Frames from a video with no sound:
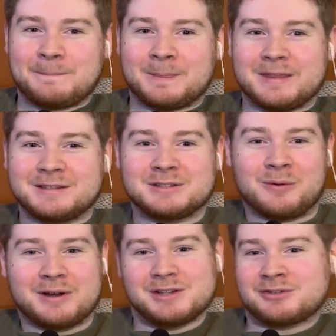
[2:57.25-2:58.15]
story
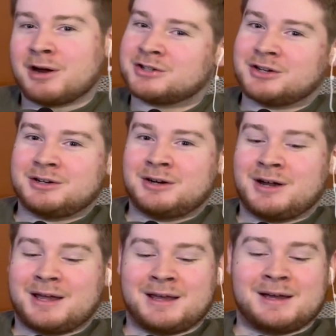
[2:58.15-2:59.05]
structure,
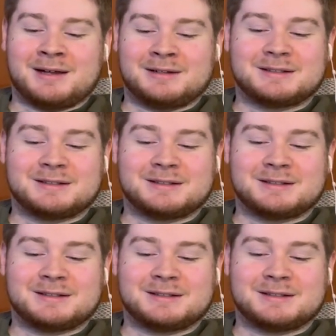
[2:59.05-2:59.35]
and